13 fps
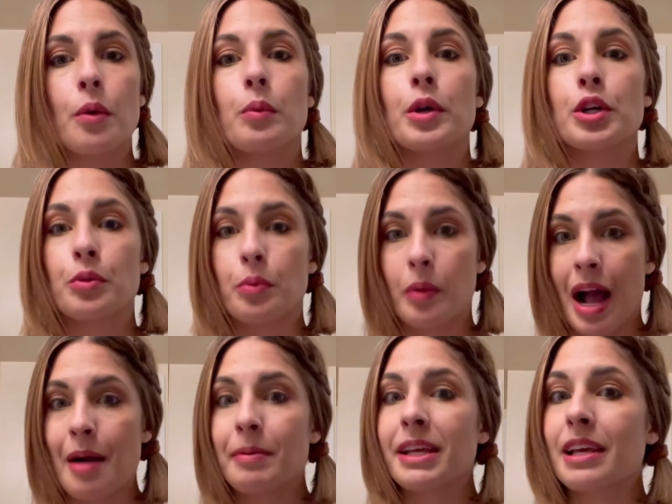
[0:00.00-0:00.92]
we're
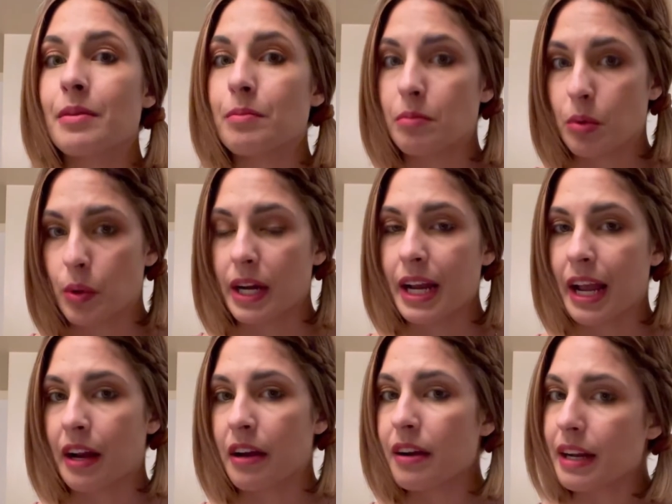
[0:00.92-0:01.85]
grabbing in more
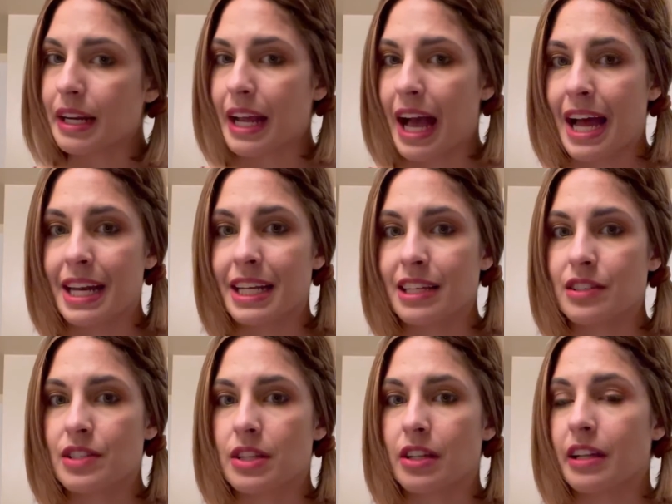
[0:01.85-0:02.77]
hair and adding
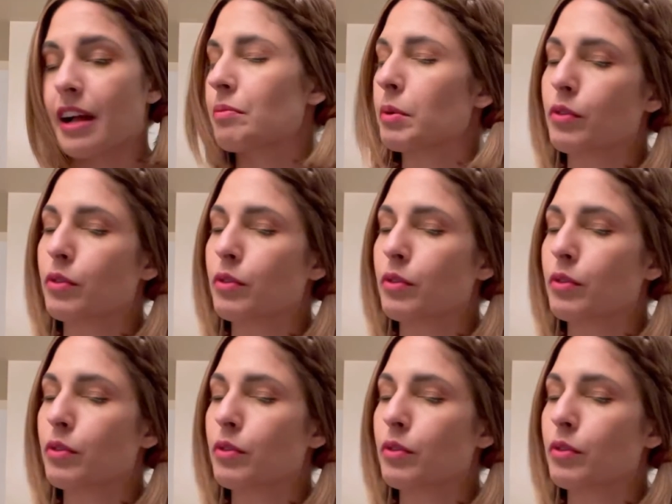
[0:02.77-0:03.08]
it to the left.